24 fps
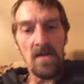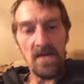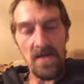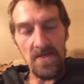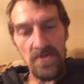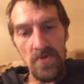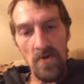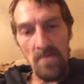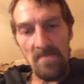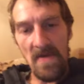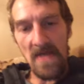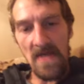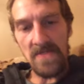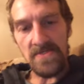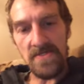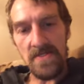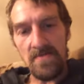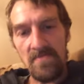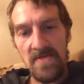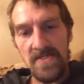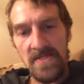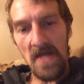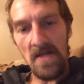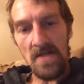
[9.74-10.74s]
Can you imagine the
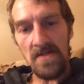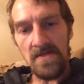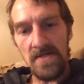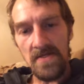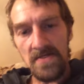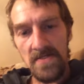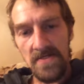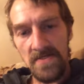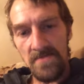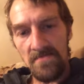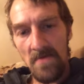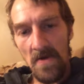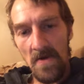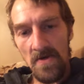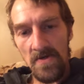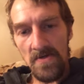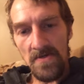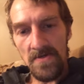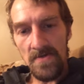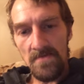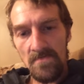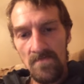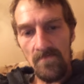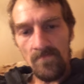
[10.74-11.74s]
mentality of these
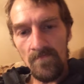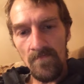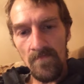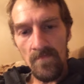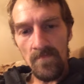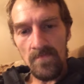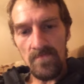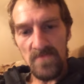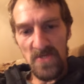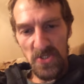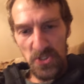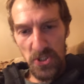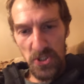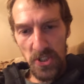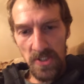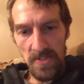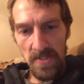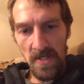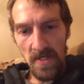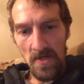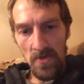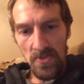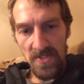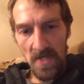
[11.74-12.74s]
fuckers? The shit
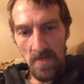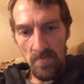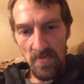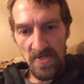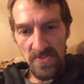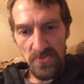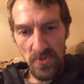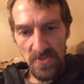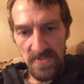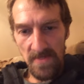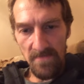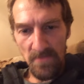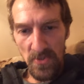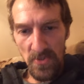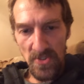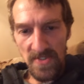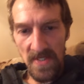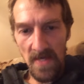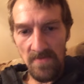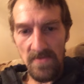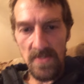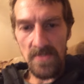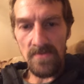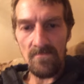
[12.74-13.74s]
that goes on, what,
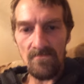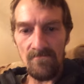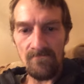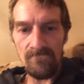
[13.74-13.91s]
24/7?